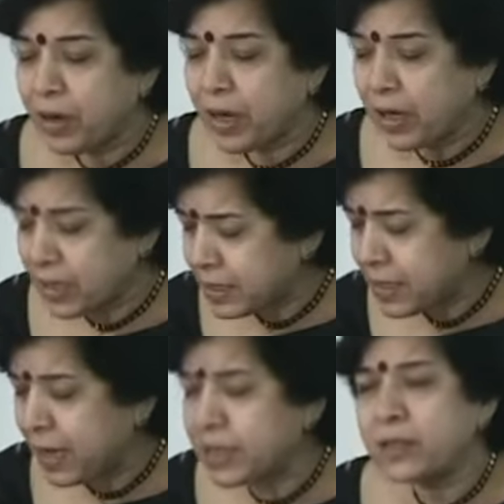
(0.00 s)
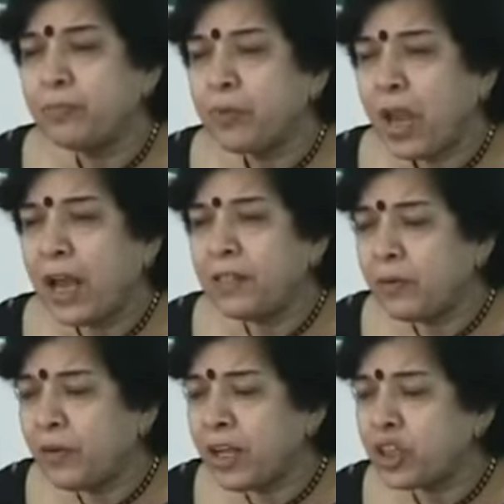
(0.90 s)
uh, sect and the
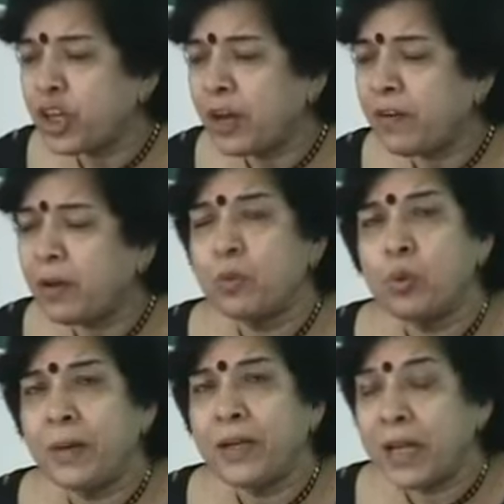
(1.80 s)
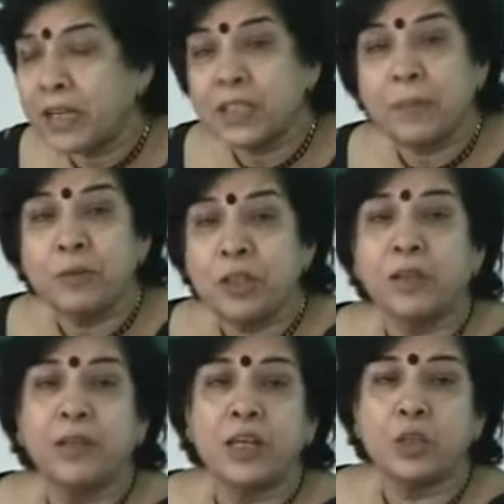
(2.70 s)
Veershaiva movement
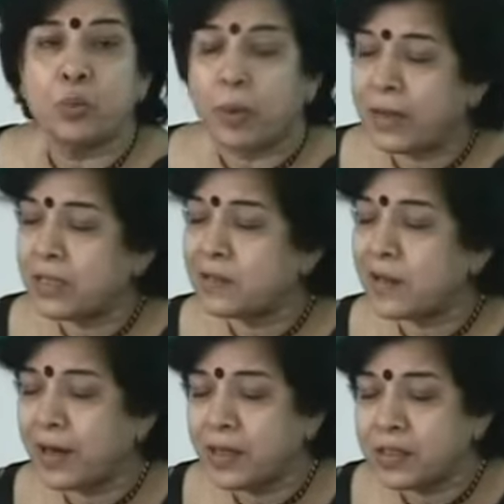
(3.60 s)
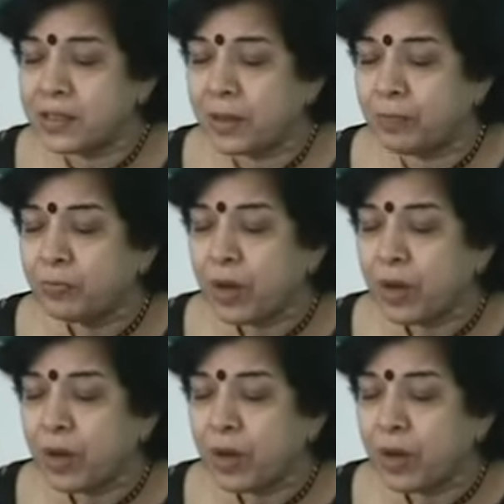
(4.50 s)
accepted these women saints uh,